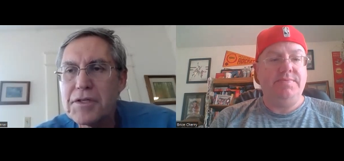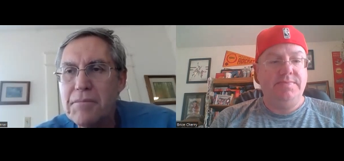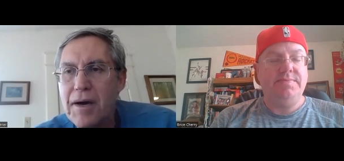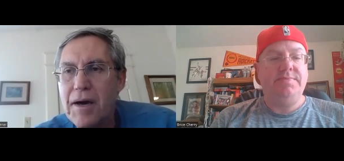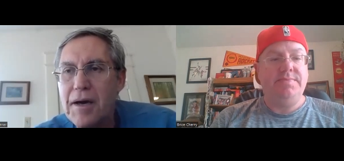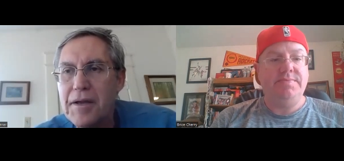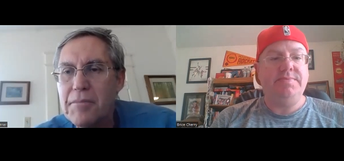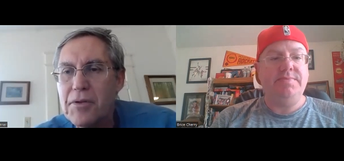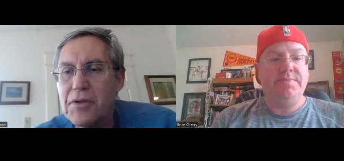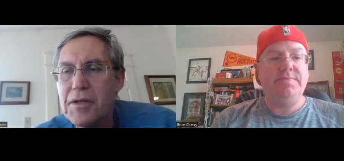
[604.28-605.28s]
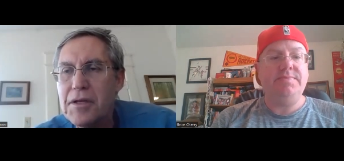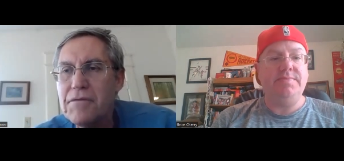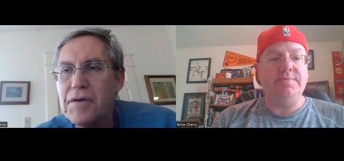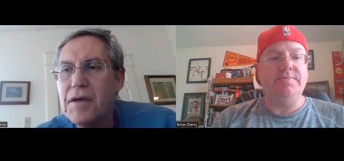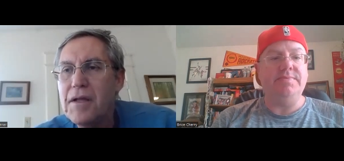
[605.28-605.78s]
Speaker 1: combined, I
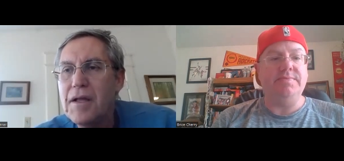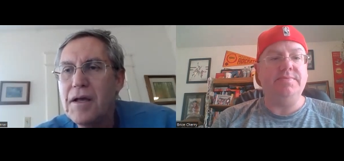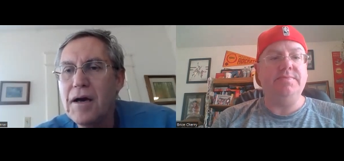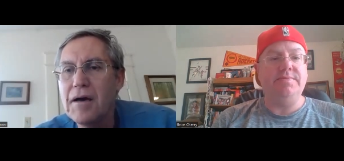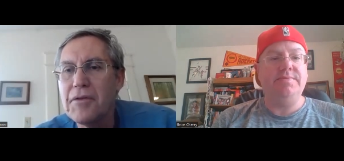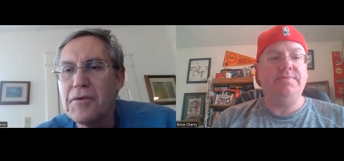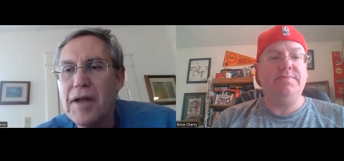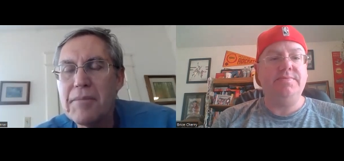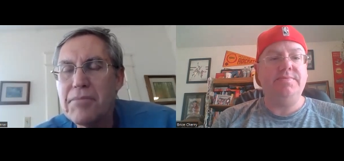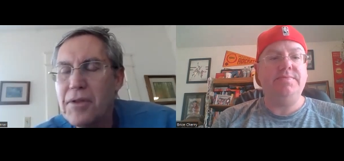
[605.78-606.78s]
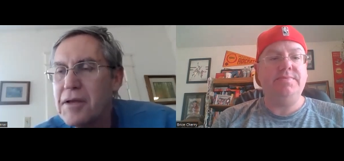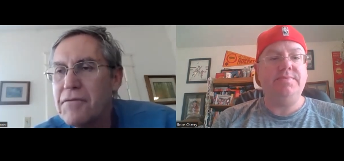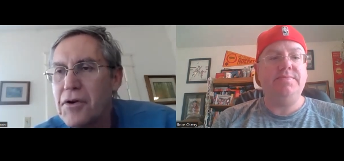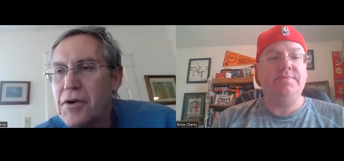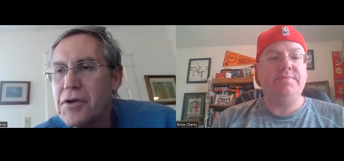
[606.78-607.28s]
believe. Mm-hmm. Uh, they're not
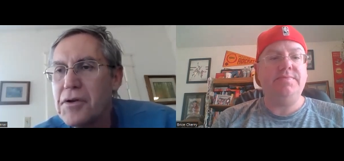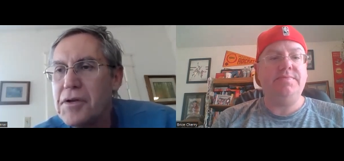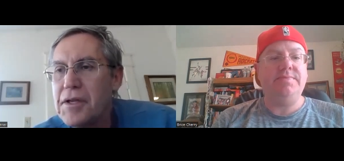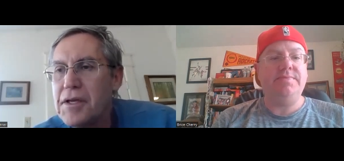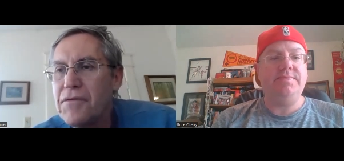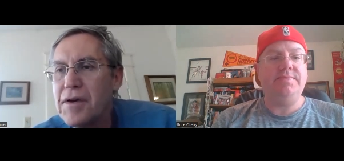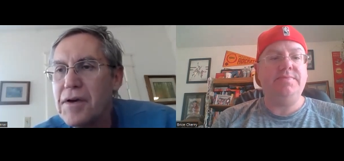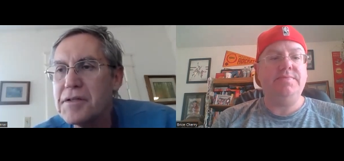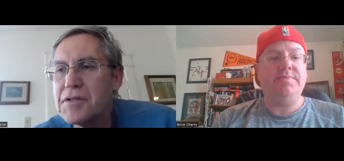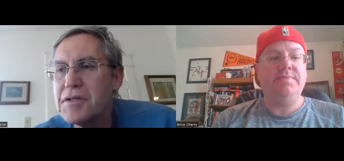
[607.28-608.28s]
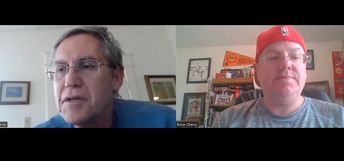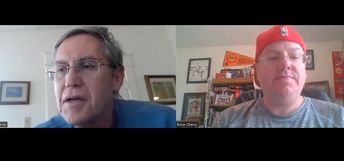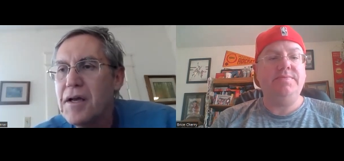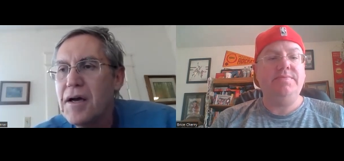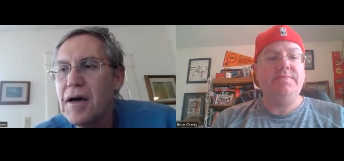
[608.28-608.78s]
playing very good defense.
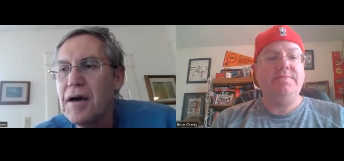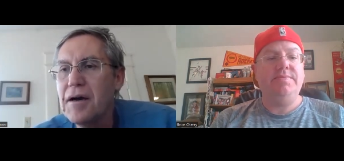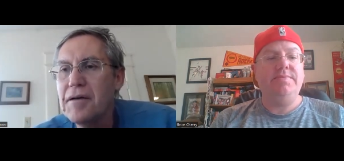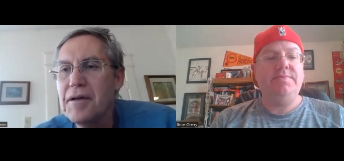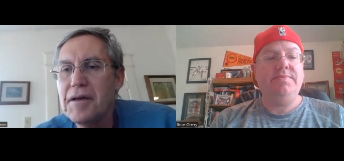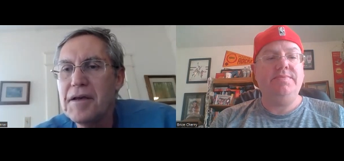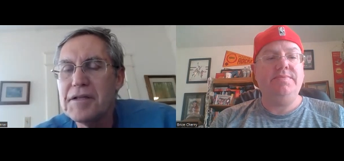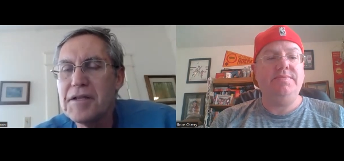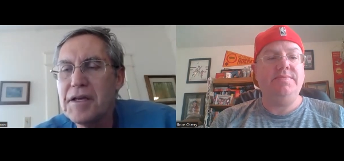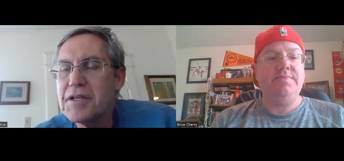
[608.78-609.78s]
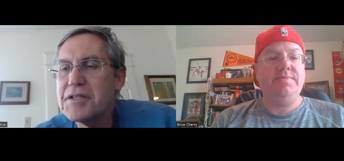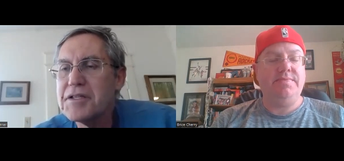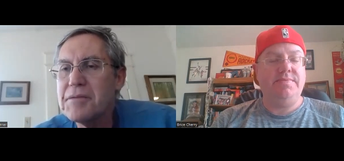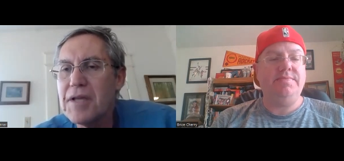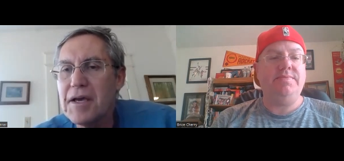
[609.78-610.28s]
Uh, it, it, just
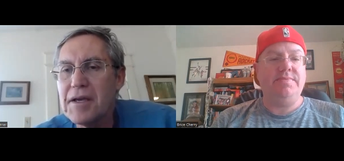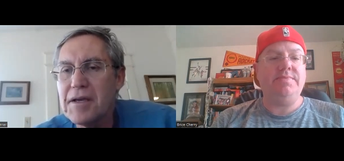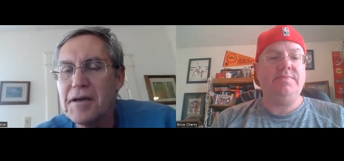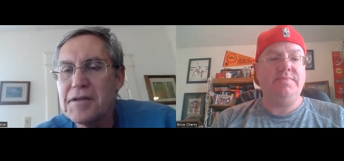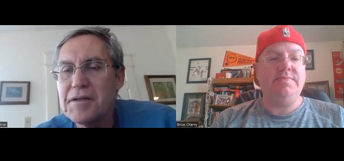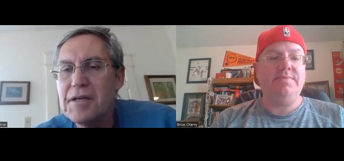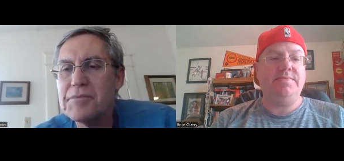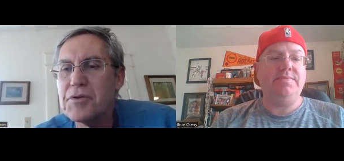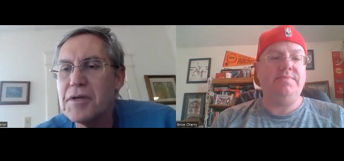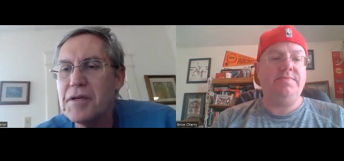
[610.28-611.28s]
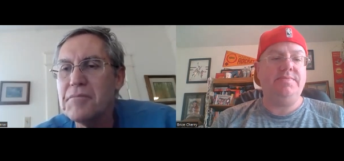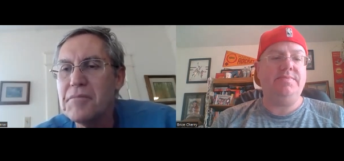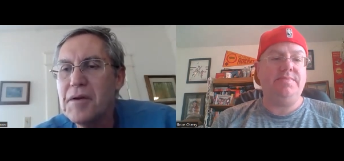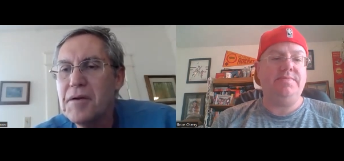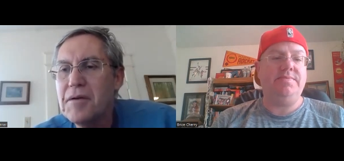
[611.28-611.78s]
seems like uh, teams are
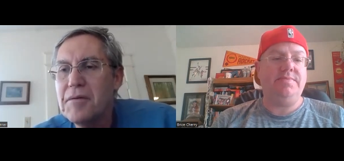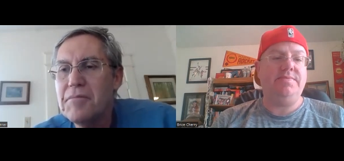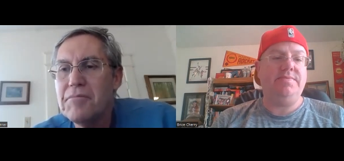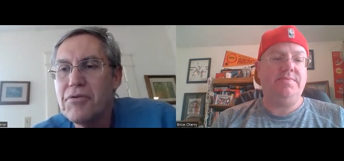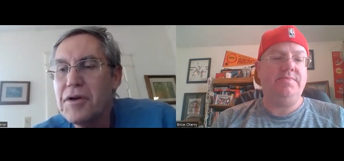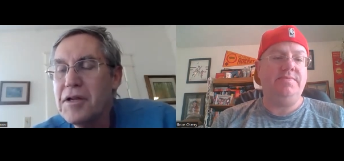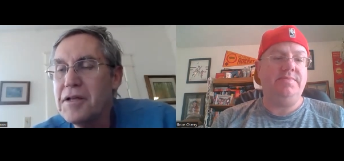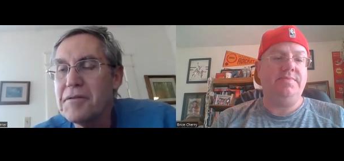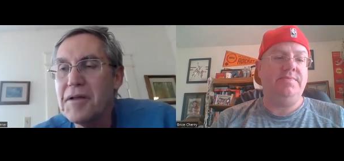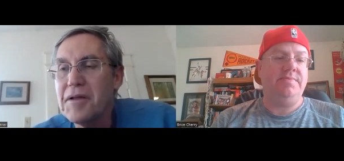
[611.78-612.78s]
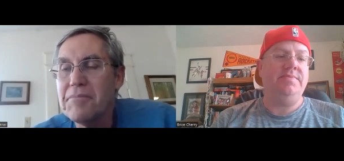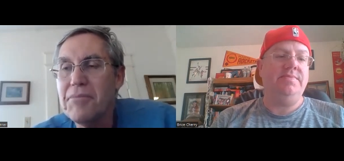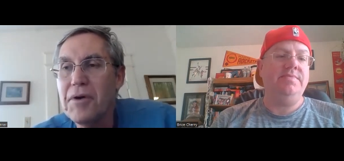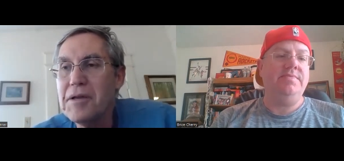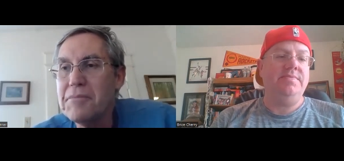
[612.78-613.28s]
getting pretty like
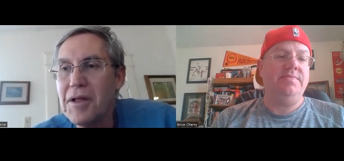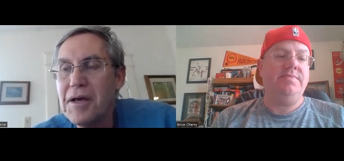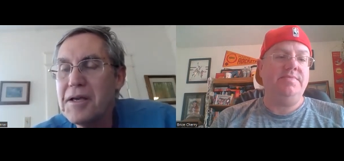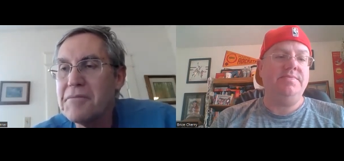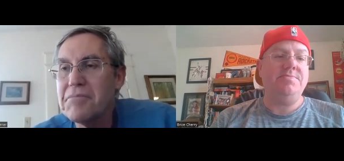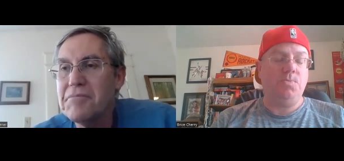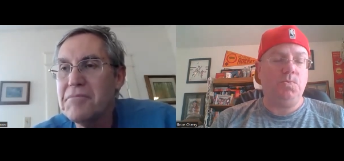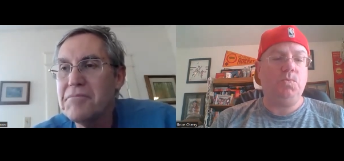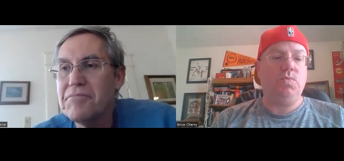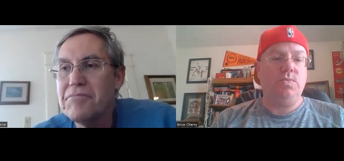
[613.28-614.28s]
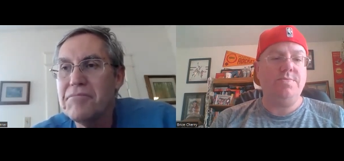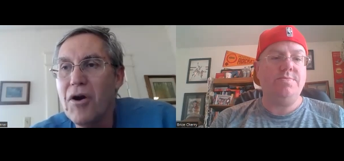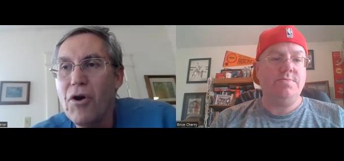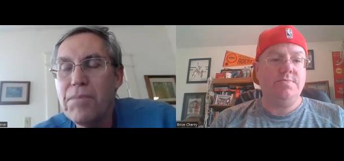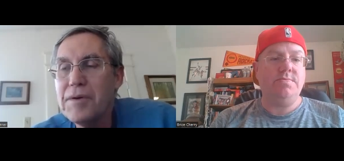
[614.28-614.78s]
point blank
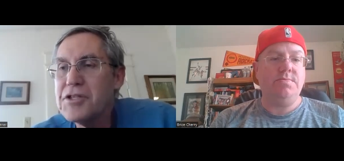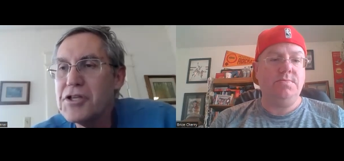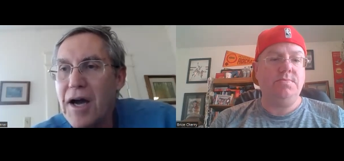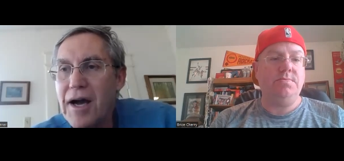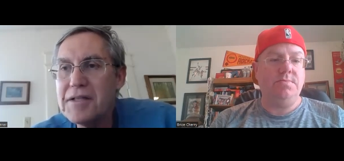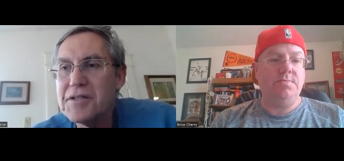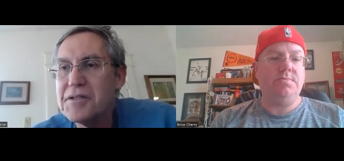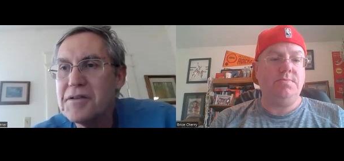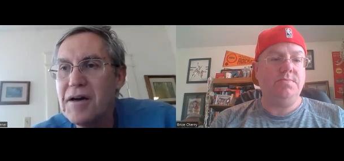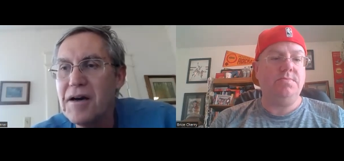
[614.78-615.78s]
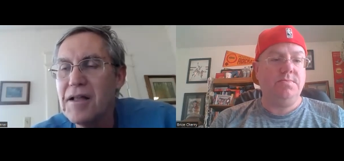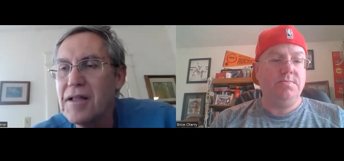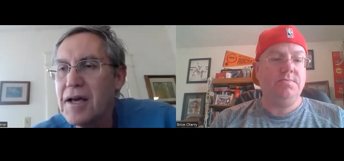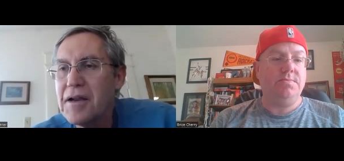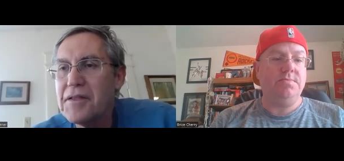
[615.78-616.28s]
open shots a, a
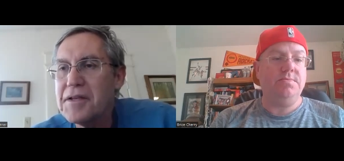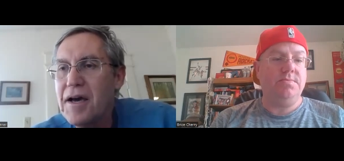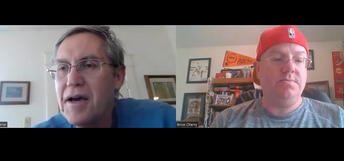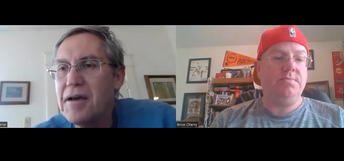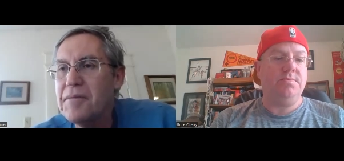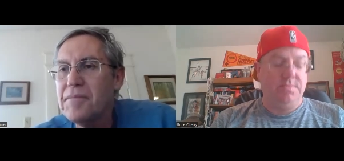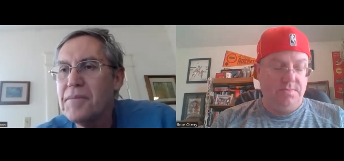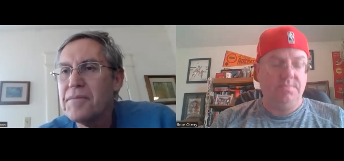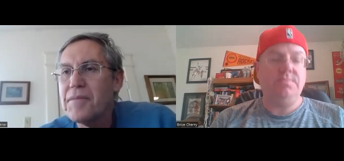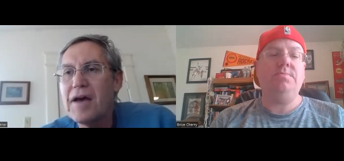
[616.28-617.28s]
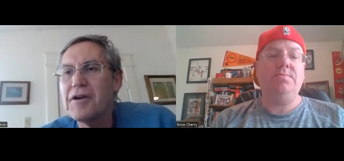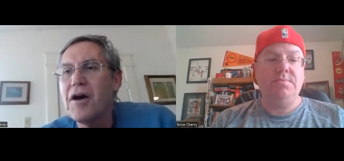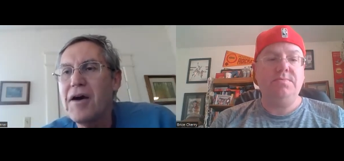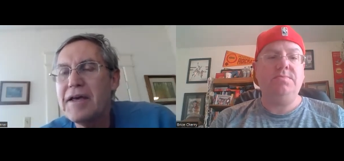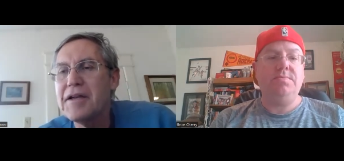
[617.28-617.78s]
lot of the time. I don't
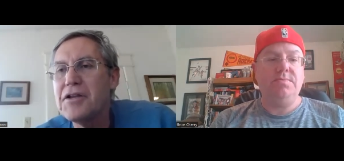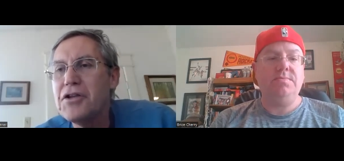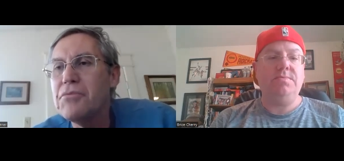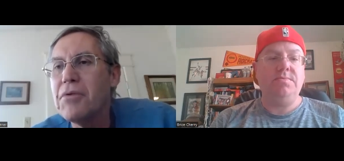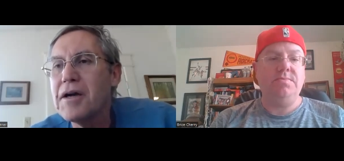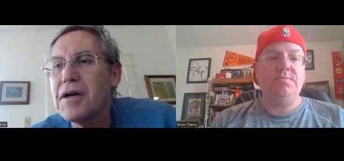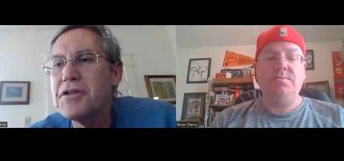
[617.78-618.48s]
know. I'll hand it to you, Bryce.